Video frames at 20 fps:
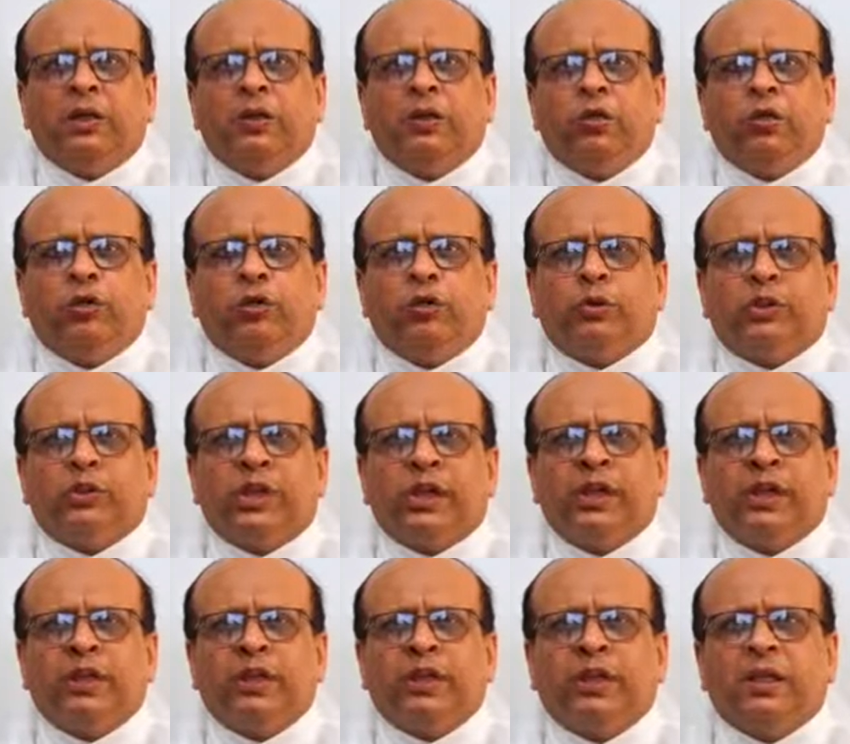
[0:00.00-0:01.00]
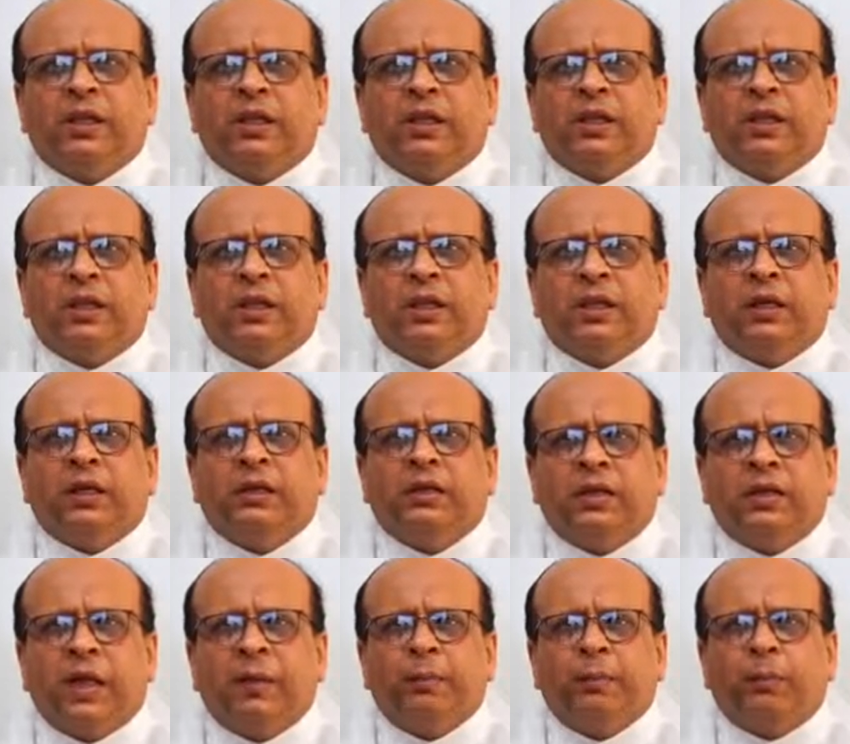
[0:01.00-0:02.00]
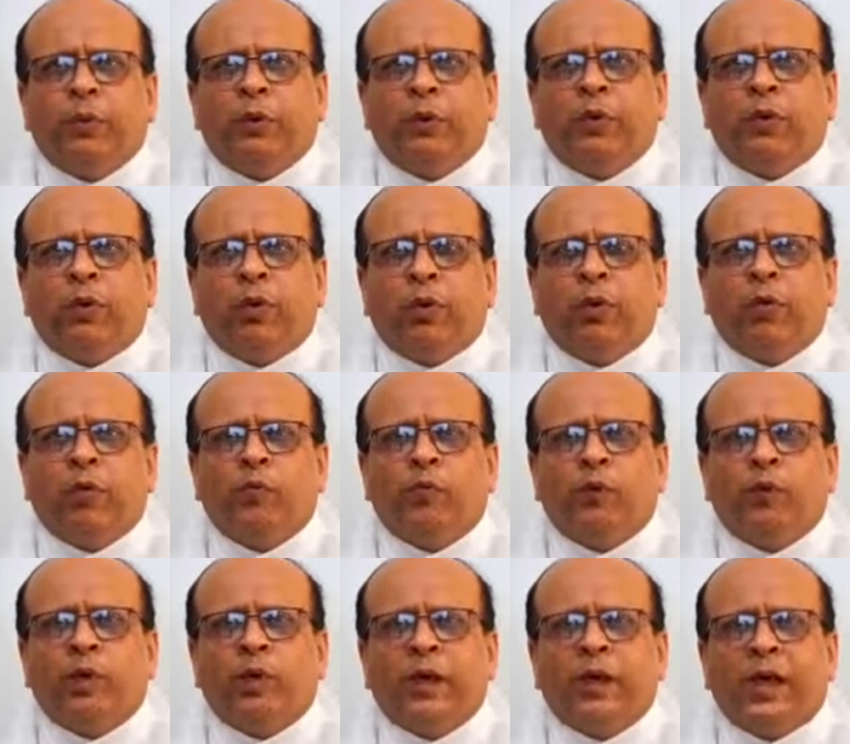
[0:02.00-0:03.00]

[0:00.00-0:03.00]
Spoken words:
you should send the sample of